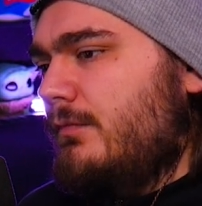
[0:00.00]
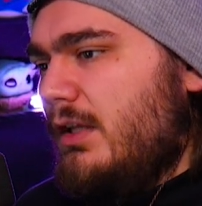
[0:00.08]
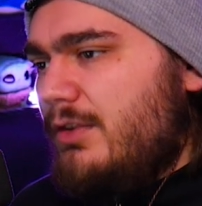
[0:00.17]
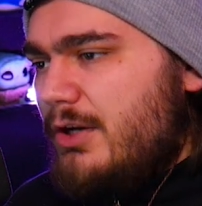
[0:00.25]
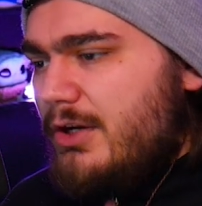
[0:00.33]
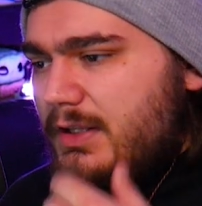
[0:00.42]

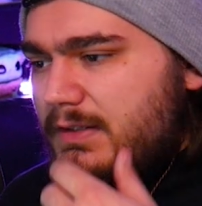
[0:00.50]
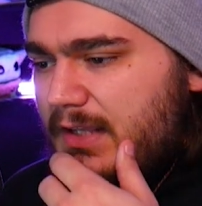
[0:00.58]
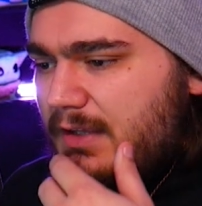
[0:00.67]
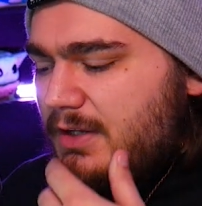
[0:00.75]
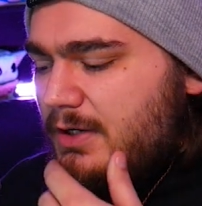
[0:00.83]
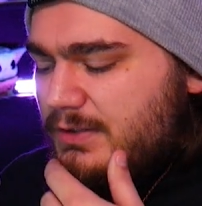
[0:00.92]
They're gonna
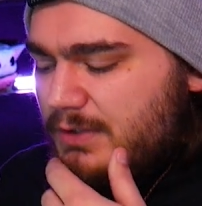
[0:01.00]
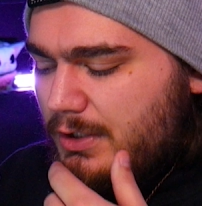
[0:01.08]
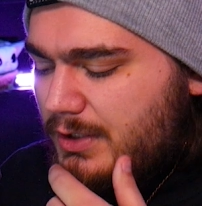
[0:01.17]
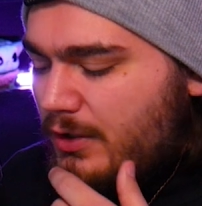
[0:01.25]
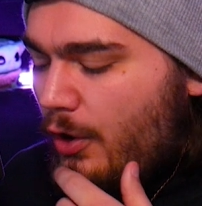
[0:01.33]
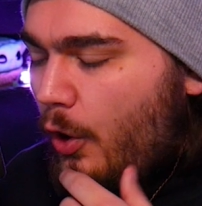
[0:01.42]
take their
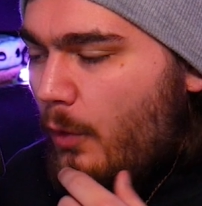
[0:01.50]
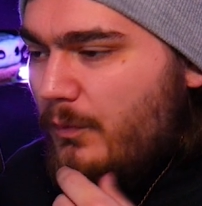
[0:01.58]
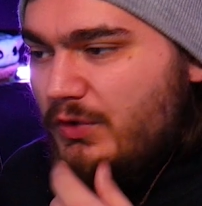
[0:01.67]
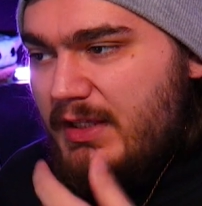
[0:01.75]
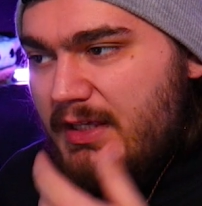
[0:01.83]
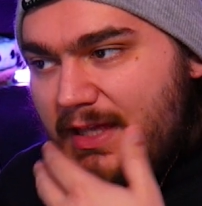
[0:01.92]
turn and
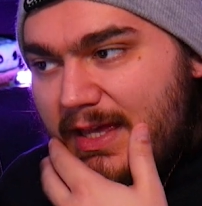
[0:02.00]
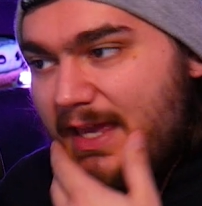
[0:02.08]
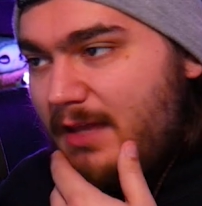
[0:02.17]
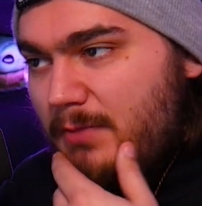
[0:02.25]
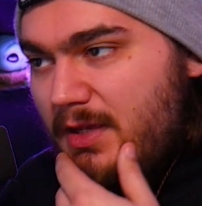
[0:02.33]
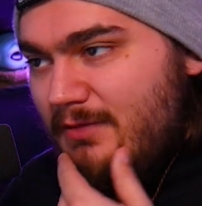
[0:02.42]
hopefully
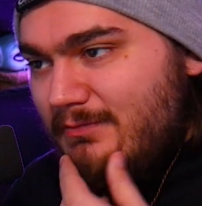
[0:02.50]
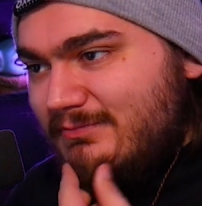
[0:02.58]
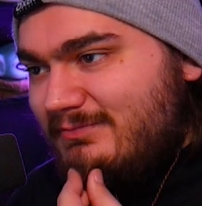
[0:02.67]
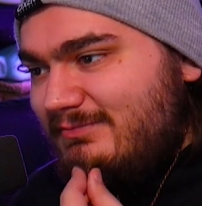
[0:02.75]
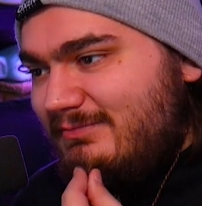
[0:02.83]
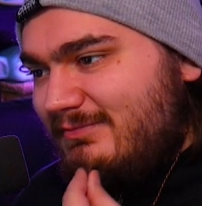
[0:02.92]
hit me
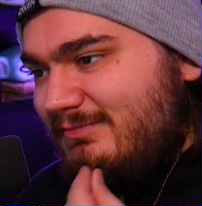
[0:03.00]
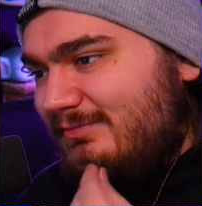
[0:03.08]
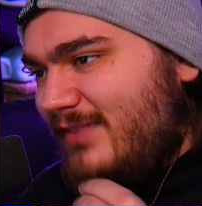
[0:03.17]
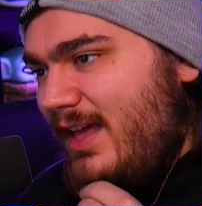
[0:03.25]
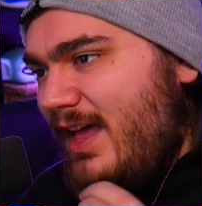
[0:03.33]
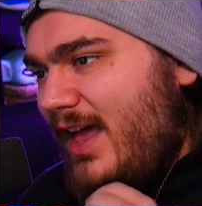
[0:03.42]

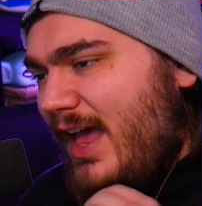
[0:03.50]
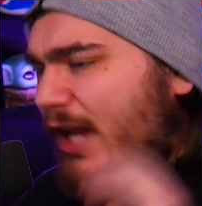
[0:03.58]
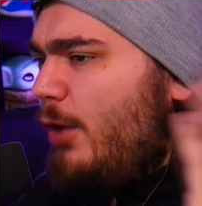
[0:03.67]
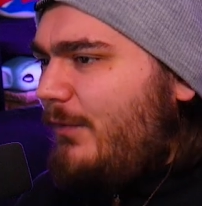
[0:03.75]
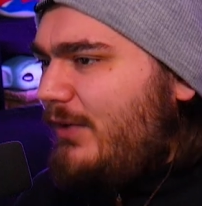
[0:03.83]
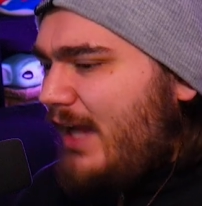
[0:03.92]

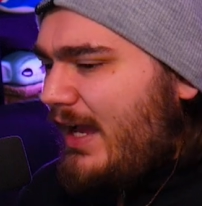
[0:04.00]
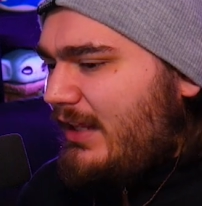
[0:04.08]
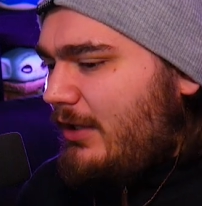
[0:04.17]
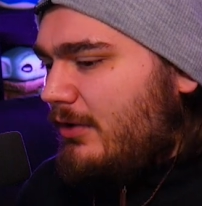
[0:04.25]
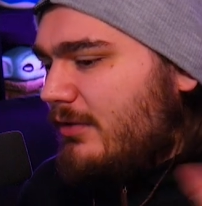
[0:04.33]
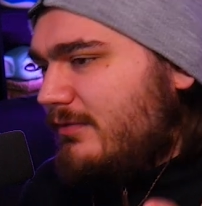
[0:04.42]
and hopefully not
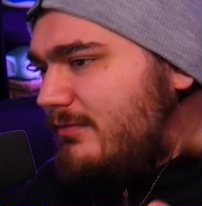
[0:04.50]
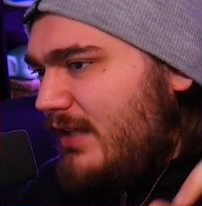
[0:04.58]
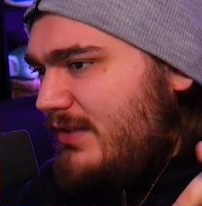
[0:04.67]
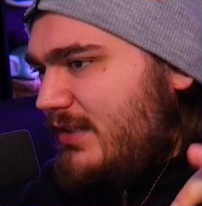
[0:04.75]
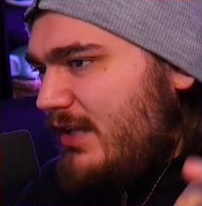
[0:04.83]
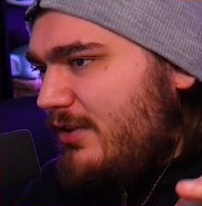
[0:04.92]
heal.
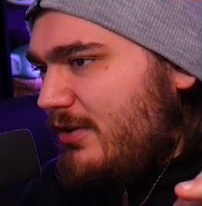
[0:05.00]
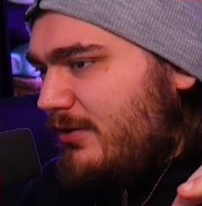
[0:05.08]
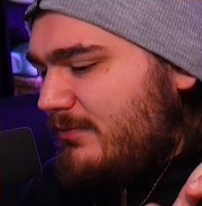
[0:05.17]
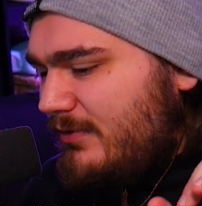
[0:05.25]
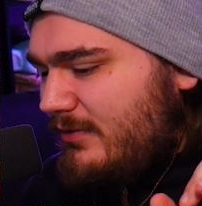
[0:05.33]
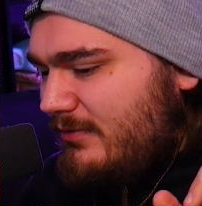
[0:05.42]
That's the
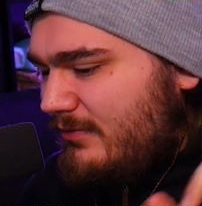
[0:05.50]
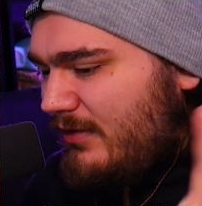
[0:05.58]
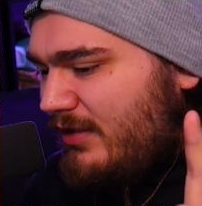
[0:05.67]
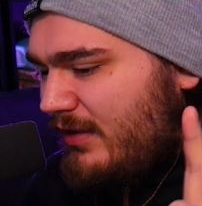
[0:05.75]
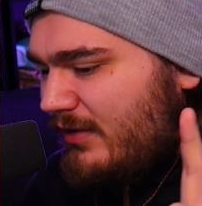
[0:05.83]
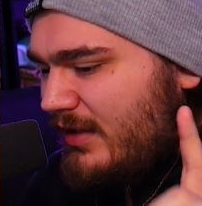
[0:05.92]
other
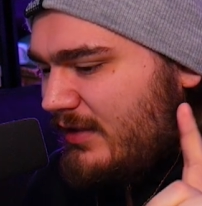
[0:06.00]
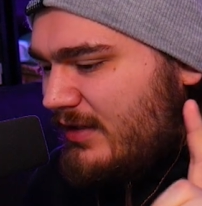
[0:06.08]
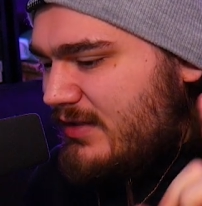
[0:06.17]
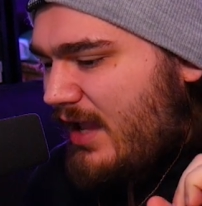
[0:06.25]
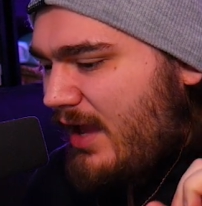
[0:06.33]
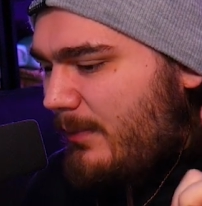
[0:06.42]
thing that
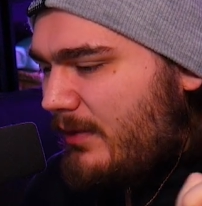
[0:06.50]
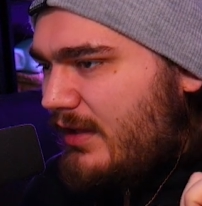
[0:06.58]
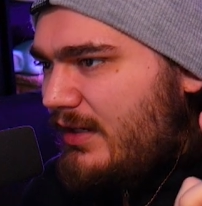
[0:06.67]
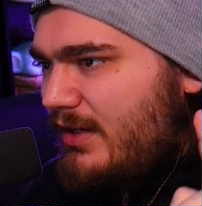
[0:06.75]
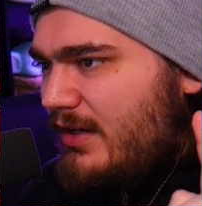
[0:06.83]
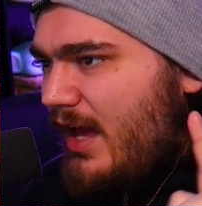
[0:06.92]
needs to happen.
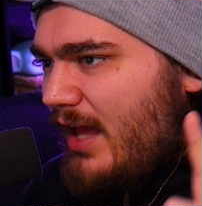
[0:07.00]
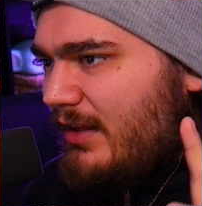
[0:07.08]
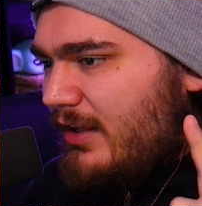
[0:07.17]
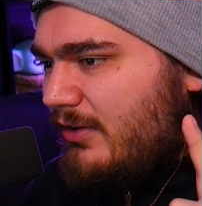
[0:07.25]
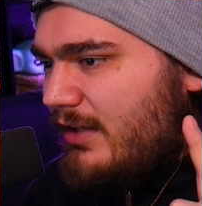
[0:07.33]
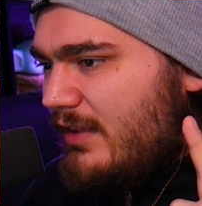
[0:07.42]
They need to not
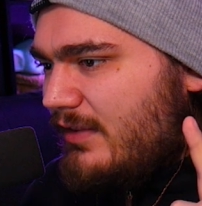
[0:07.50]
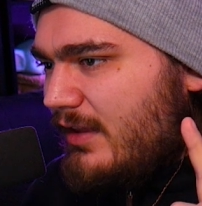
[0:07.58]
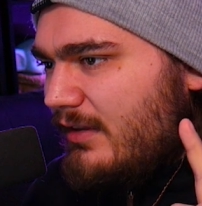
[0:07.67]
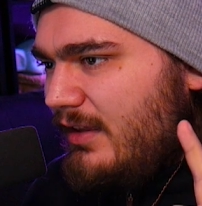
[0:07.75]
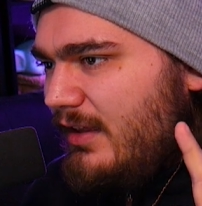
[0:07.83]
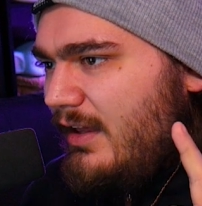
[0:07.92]
heal
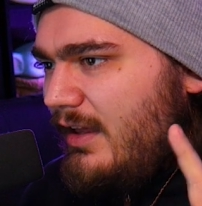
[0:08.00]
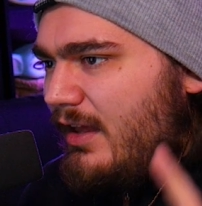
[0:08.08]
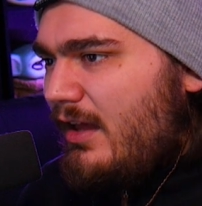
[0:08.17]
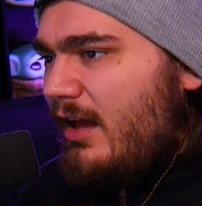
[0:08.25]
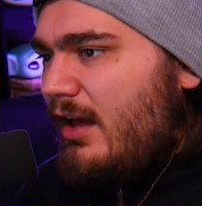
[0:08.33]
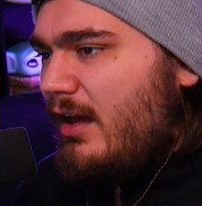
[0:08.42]
anything.
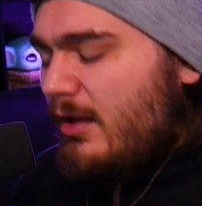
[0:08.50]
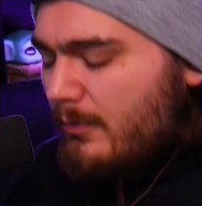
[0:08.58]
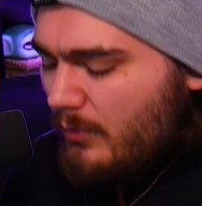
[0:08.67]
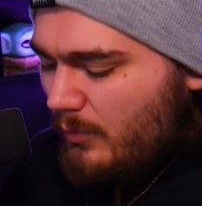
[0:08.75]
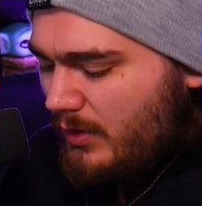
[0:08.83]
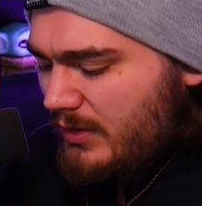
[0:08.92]

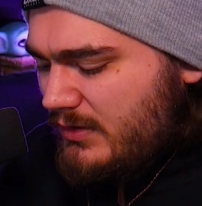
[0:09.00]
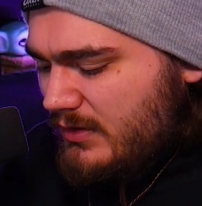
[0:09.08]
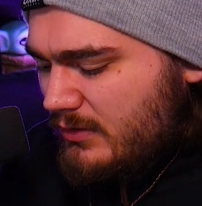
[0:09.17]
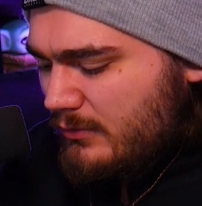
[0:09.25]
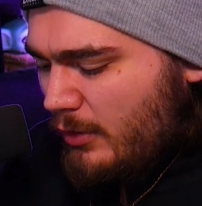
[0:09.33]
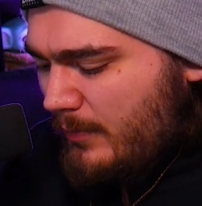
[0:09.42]
What
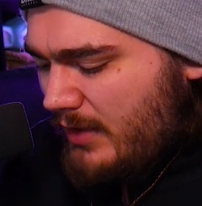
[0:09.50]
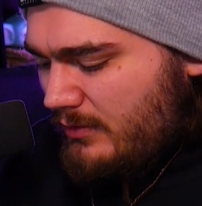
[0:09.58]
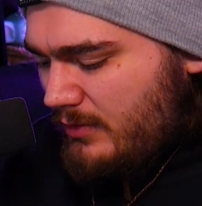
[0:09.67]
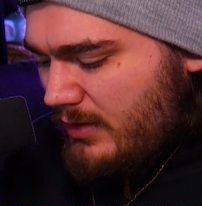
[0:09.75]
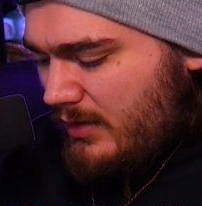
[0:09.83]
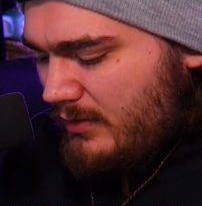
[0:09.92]
does the Crobat
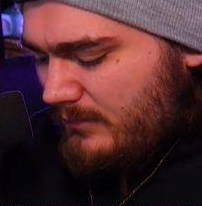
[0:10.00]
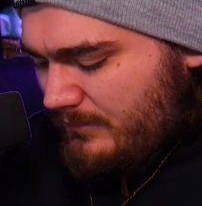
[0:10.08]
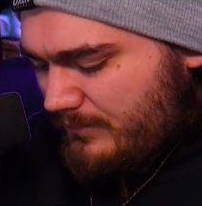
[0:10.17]
do again?